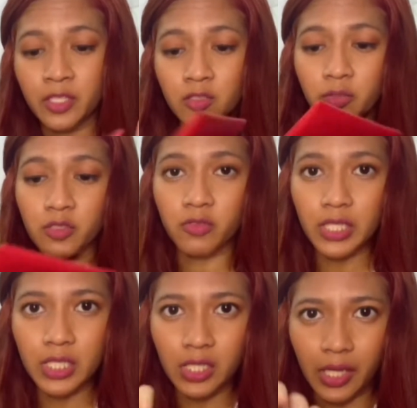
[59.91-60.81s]
So it's
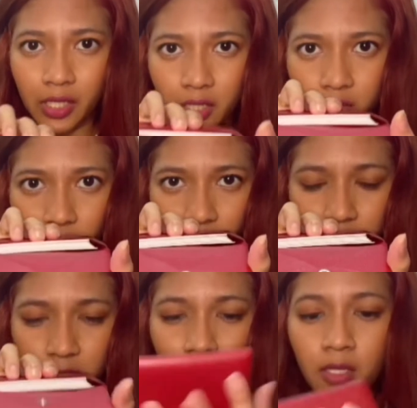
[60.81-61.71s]
really like a lot
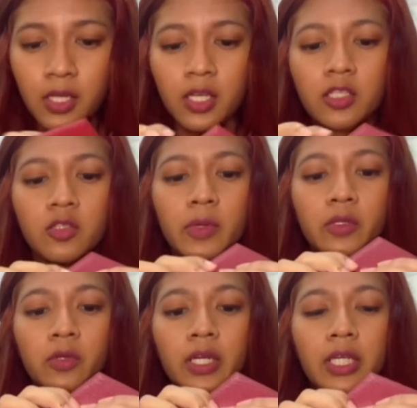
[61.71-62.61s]
sih. So
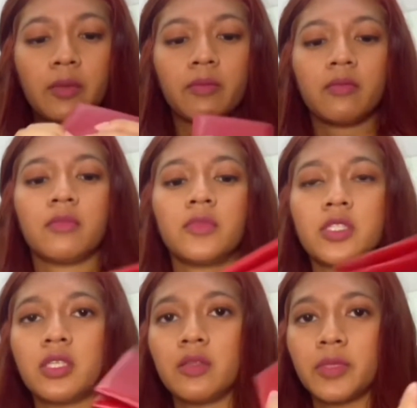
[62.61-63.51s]
when you click,
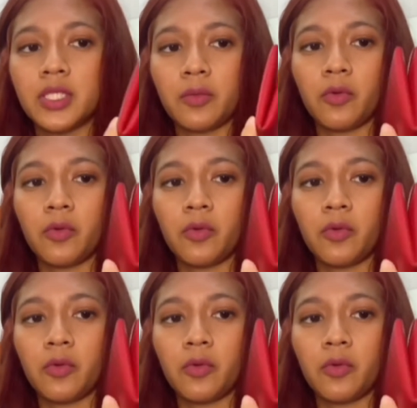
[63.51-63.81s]
still macam